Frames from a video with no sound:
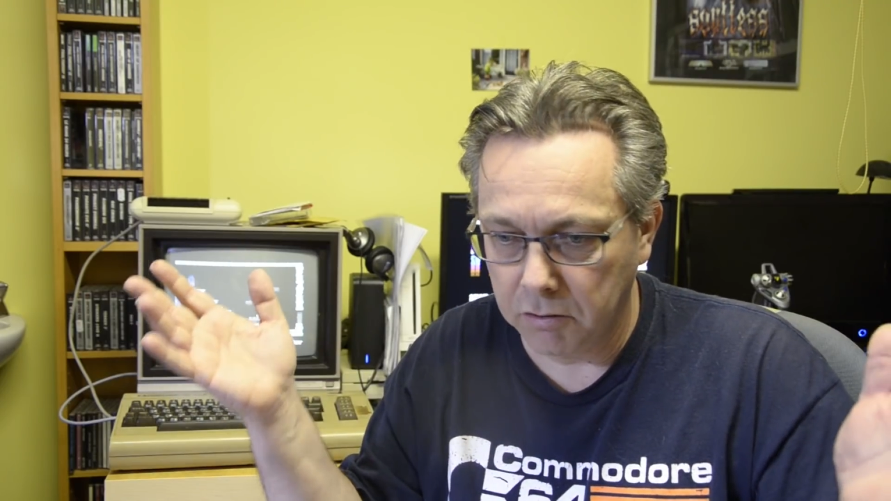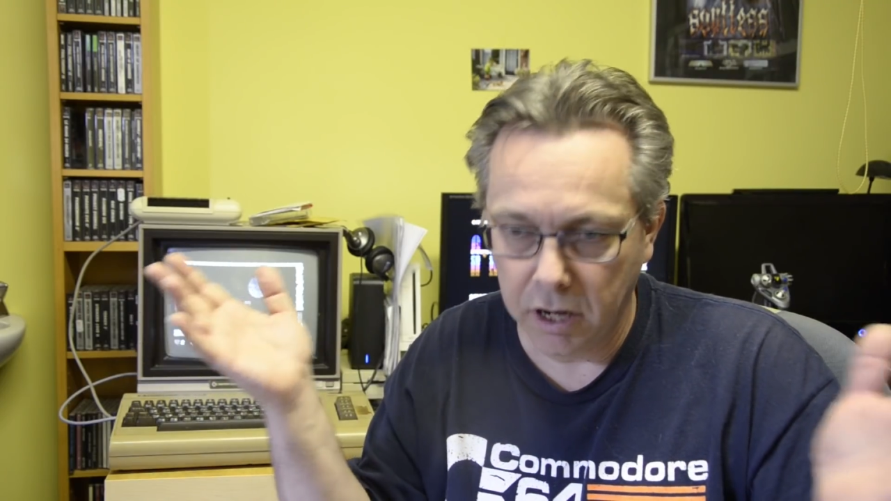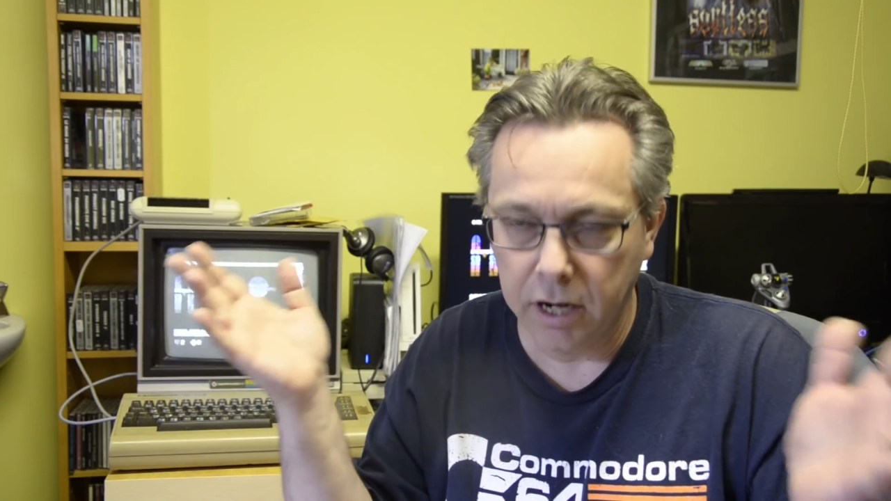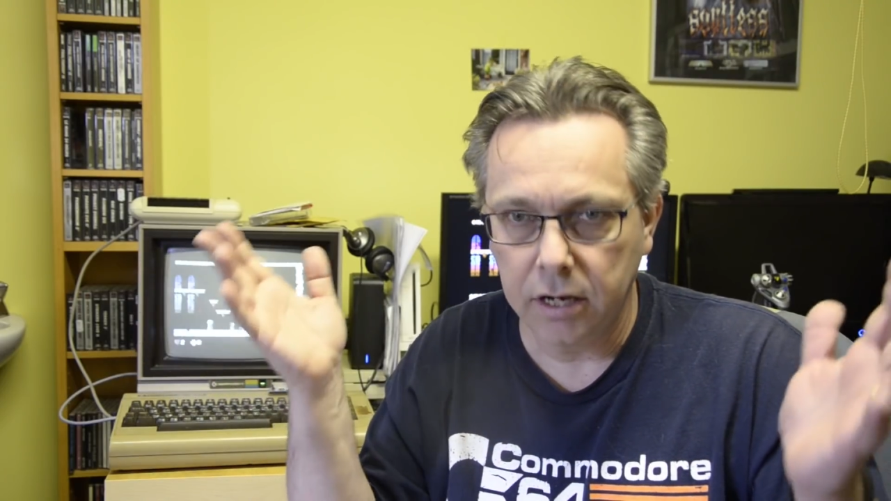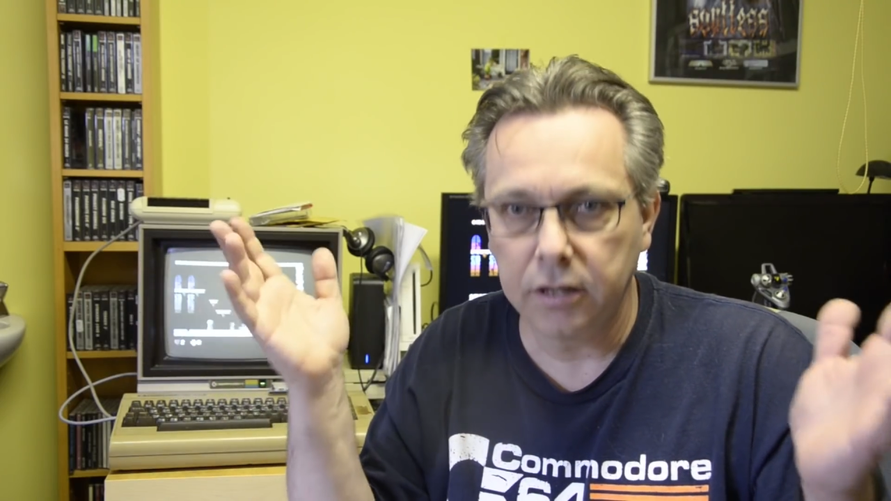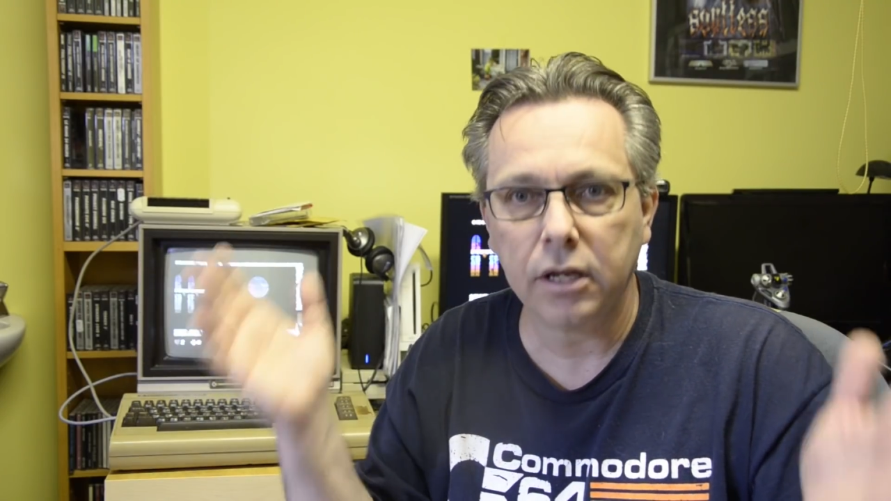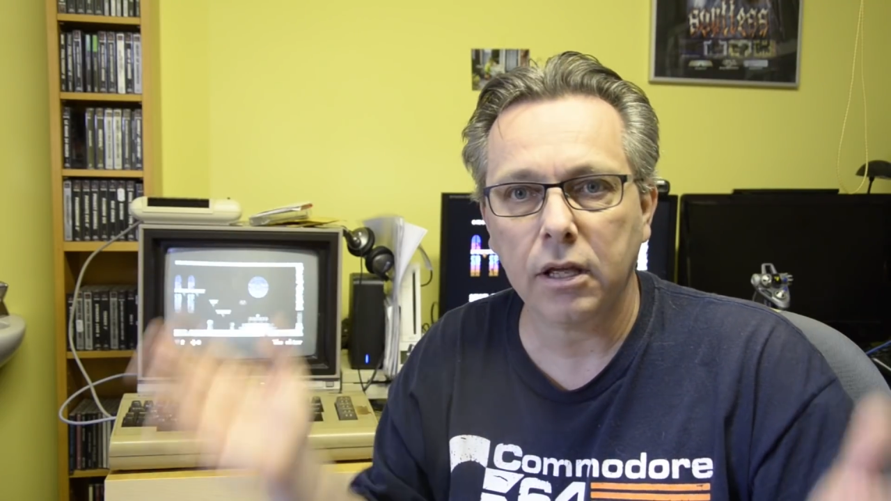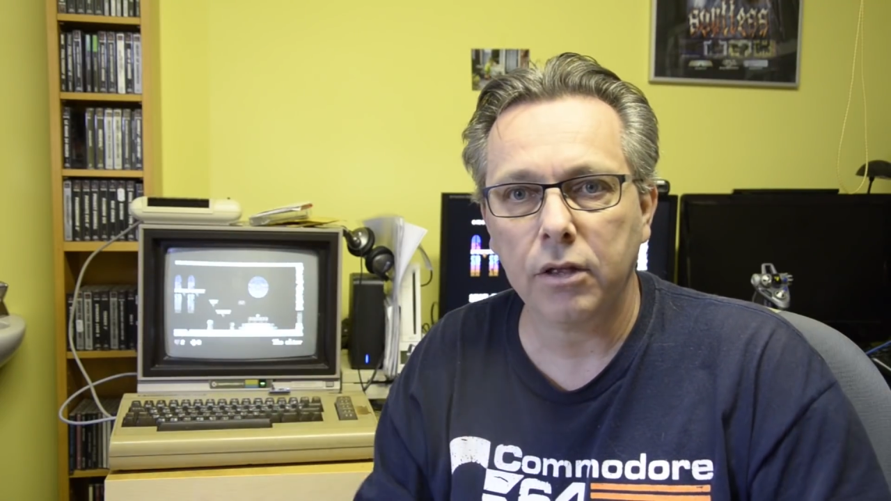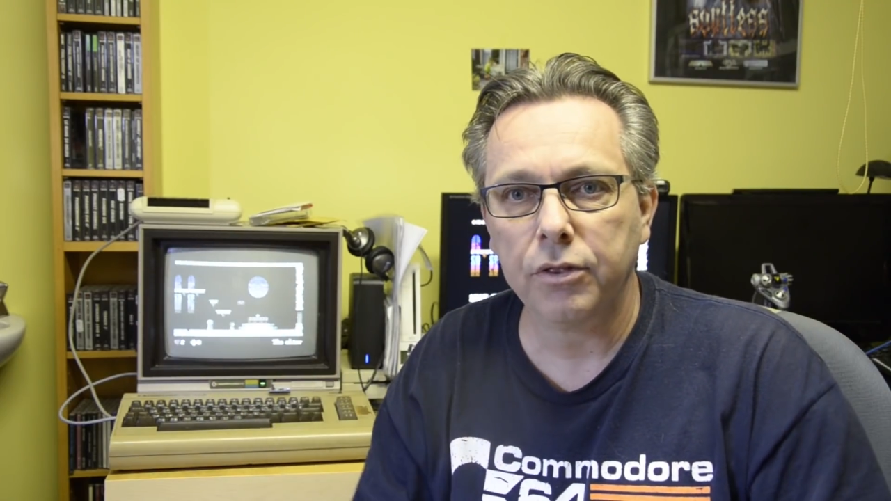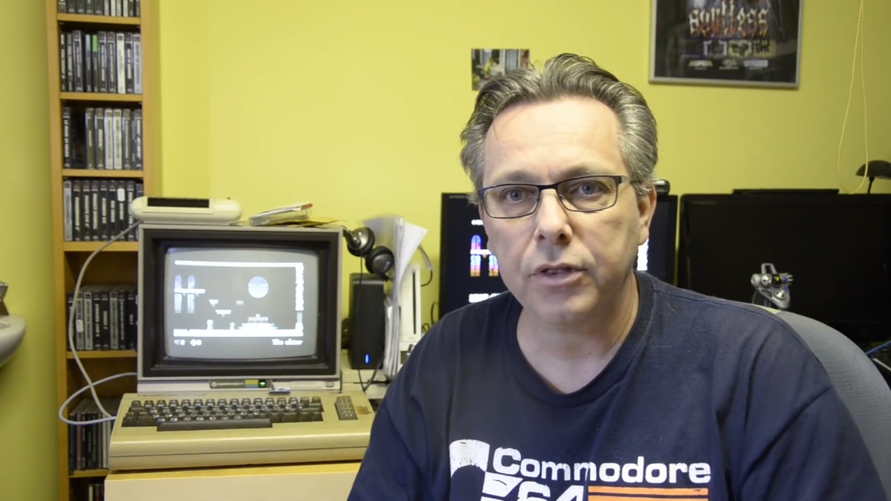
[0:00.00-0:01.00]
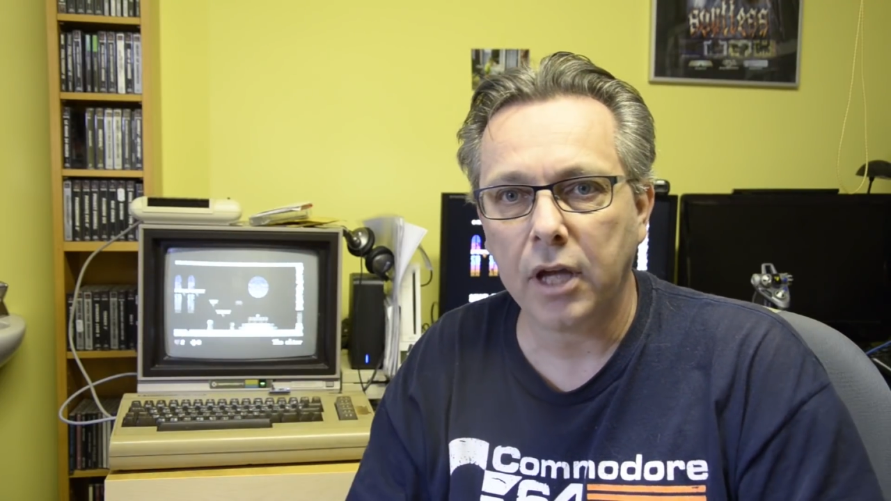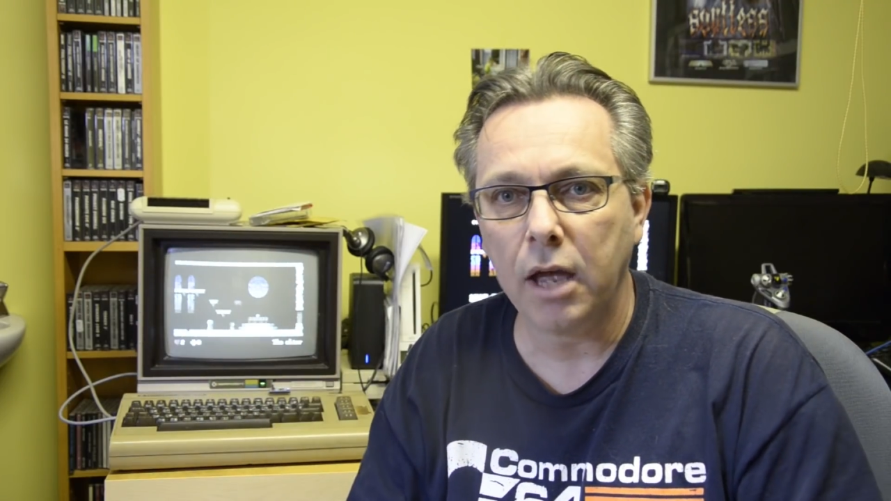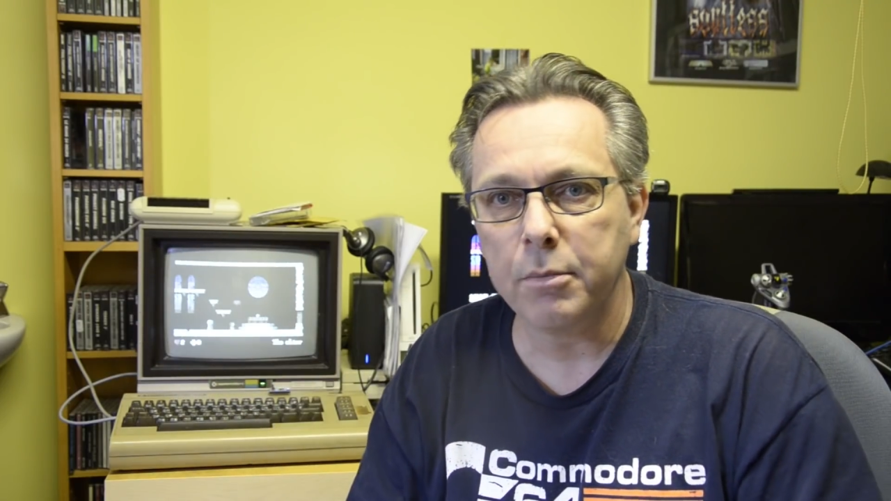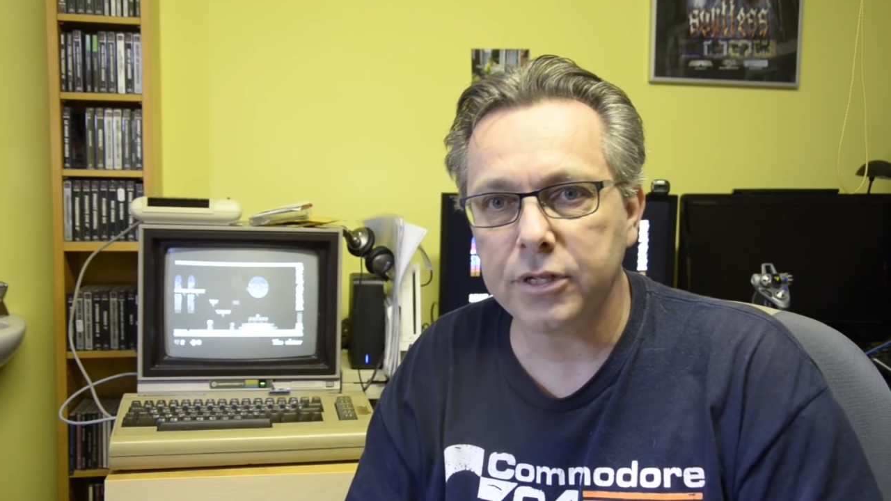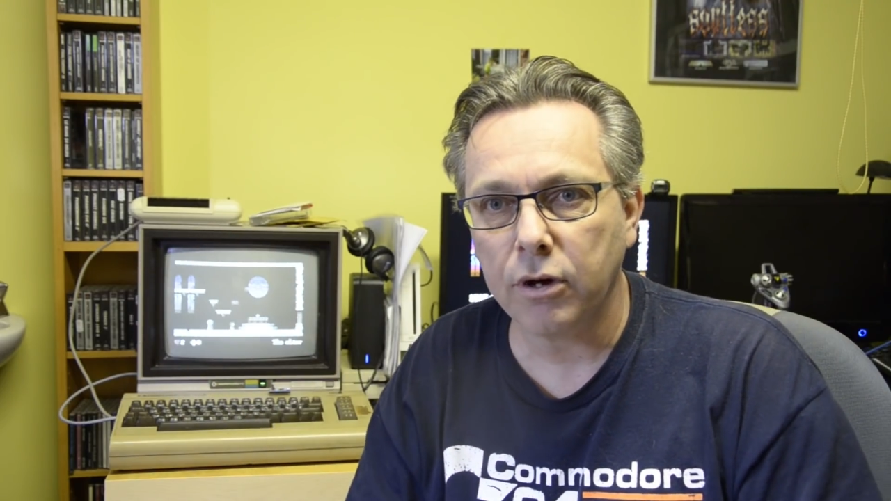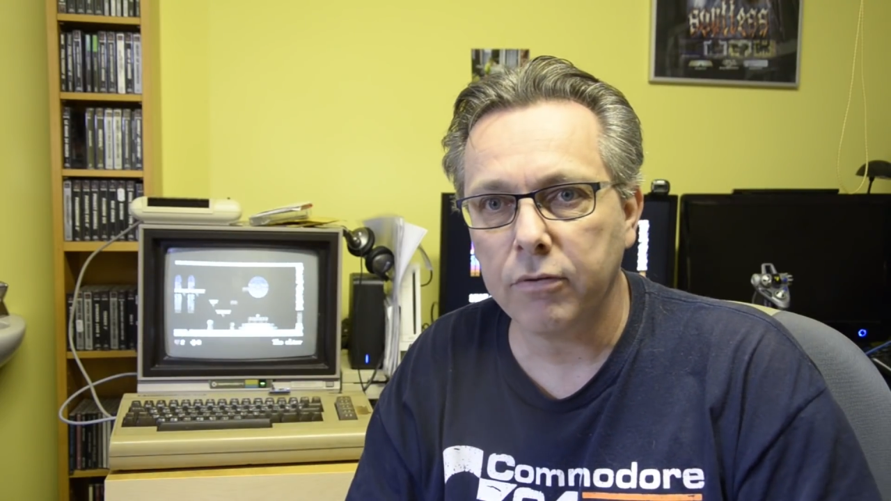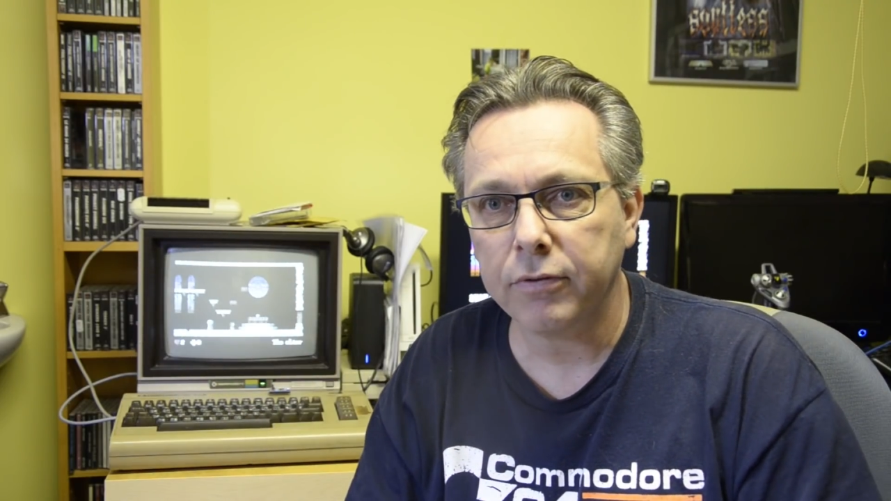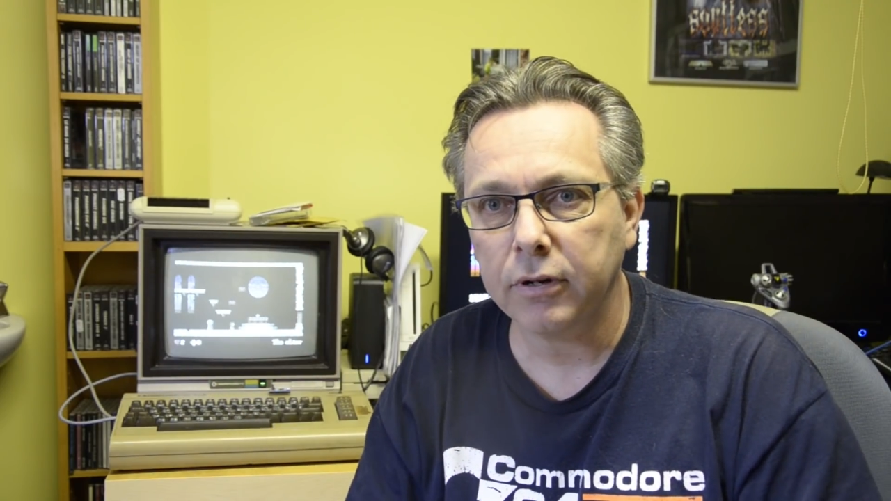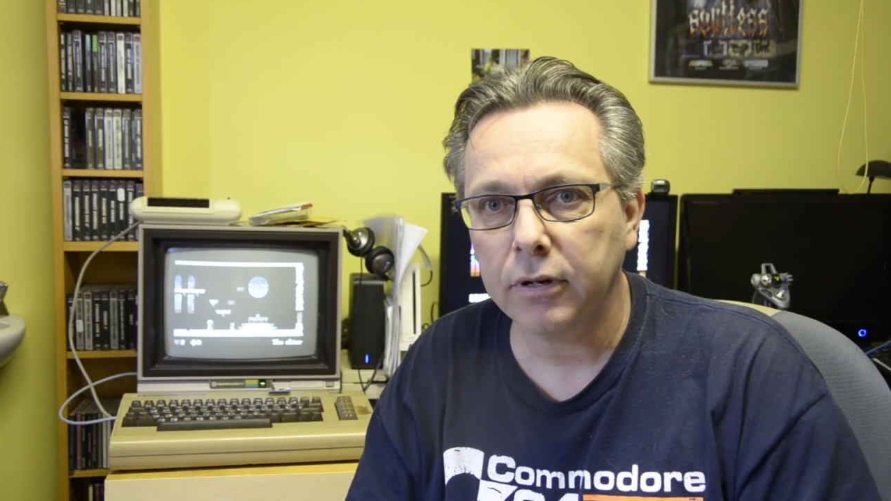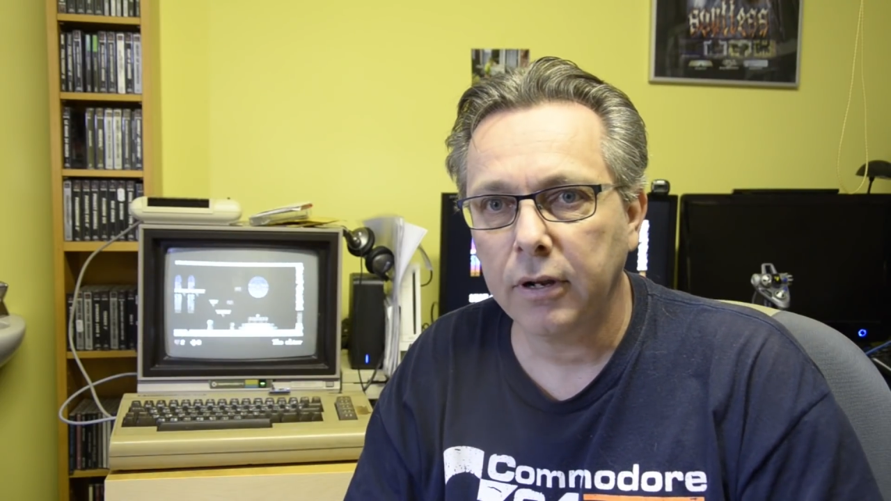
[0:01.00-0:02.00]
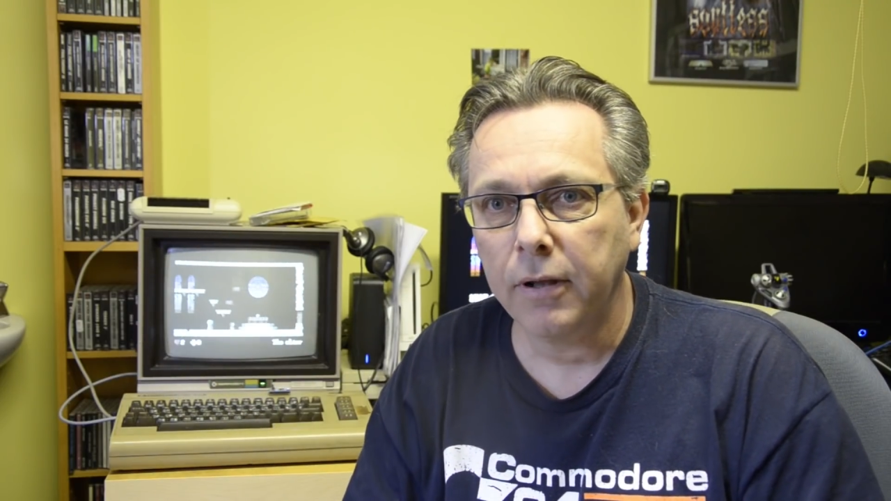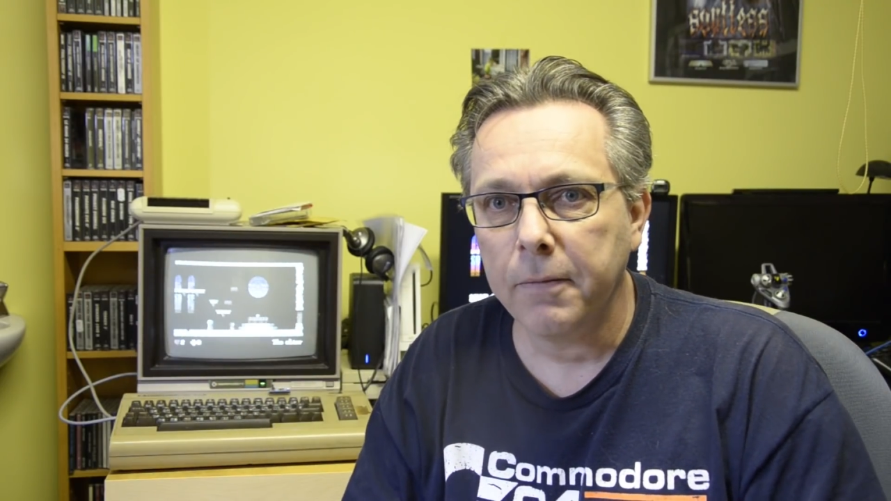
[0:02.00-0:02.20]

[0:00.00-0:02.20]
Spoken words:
okay, the game is over.